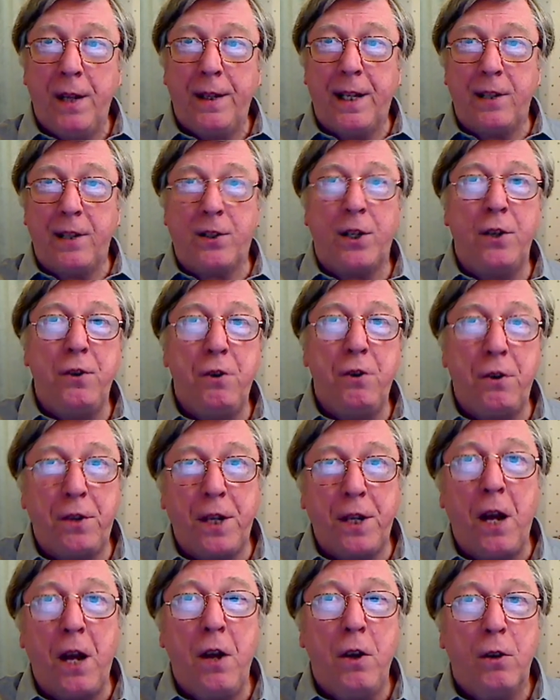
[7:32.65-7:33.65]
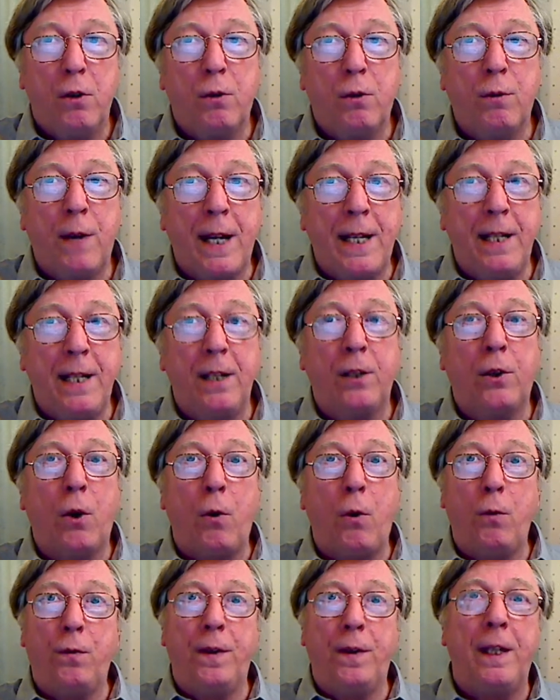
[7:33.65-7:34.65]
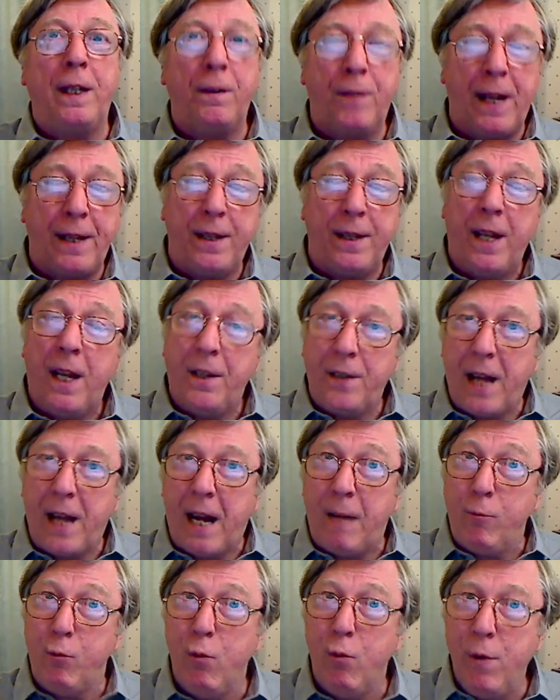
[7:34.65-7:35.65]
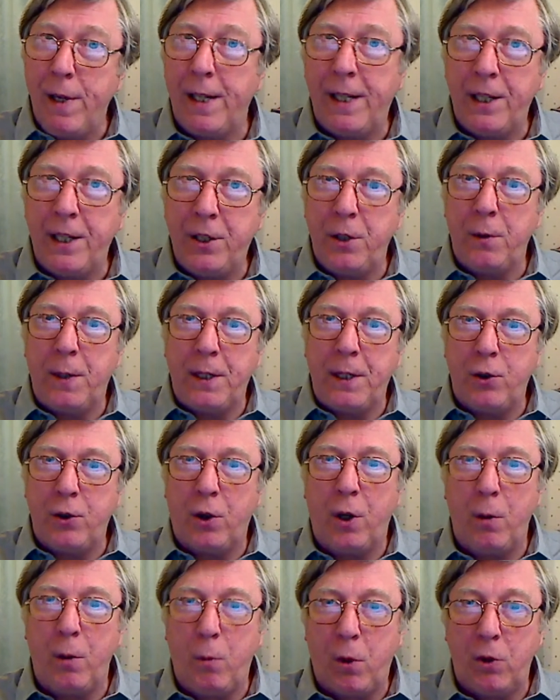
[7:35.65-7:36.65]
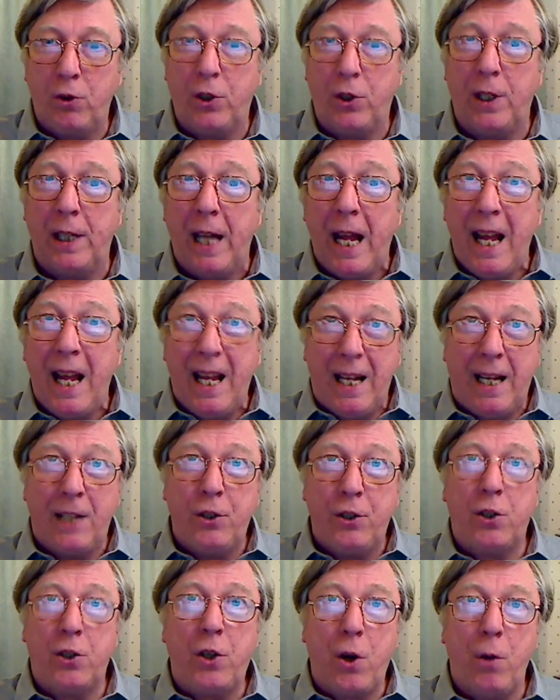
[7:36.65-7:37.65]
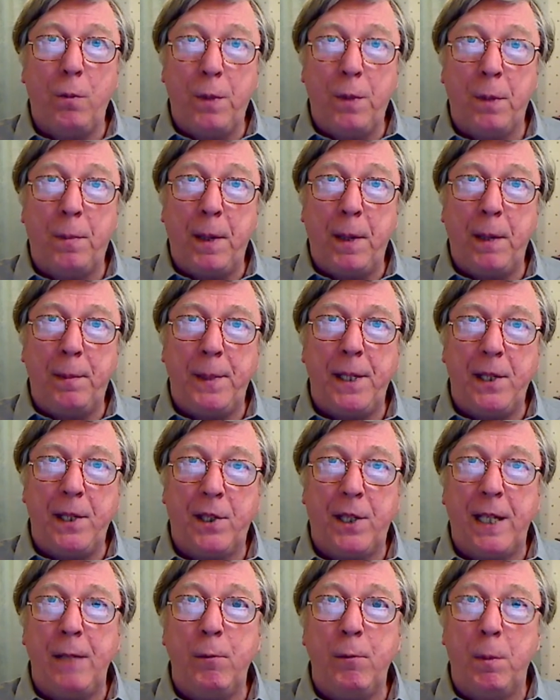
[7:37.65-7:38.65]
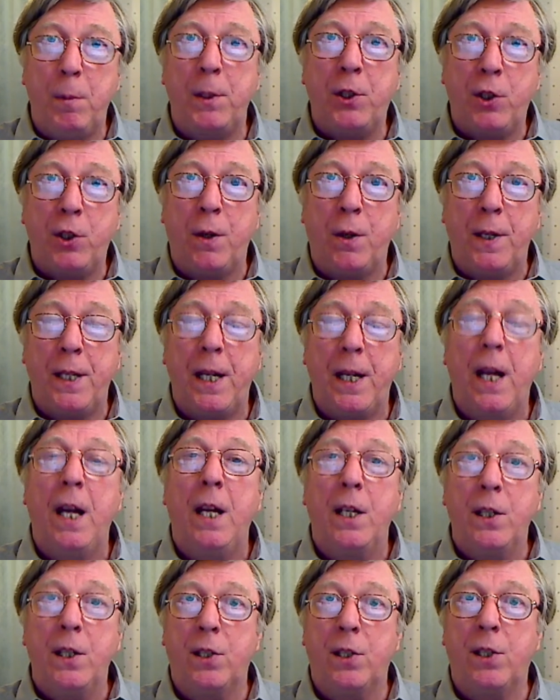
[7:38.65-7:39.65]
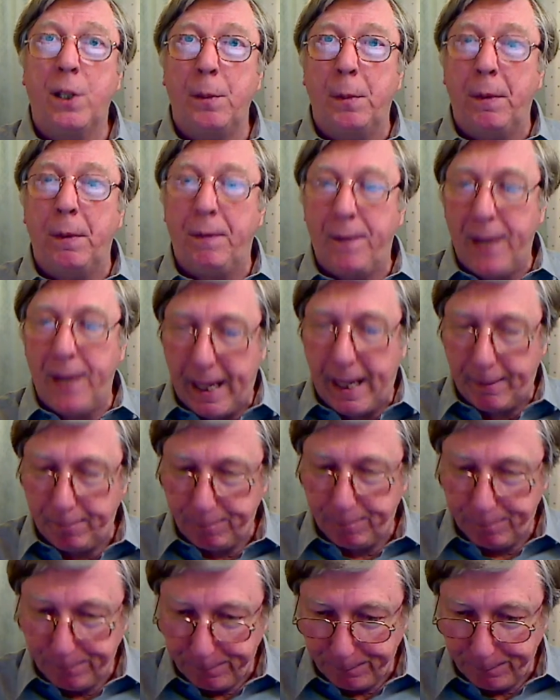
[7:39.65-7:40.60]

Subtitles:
That's another great golfing event that I really do enjoy watching. I just hope the BBC will be showing some of that.